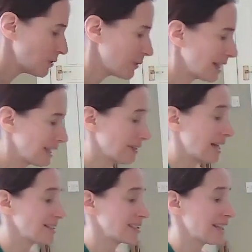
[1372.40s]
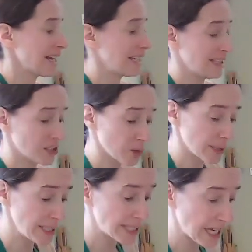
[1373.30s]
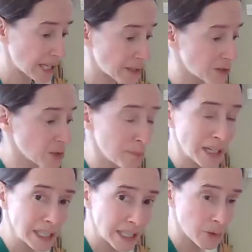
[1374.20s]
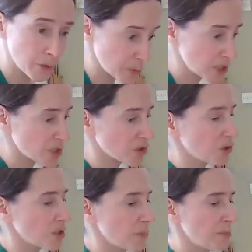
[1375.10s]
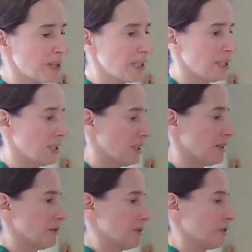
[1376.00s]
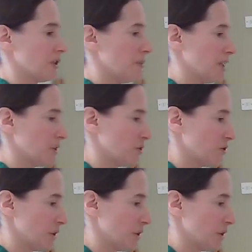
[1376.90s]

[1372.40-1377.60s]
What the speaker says: Right, that's that in, so I need to add some my liquid, which is going to be my tomatoes.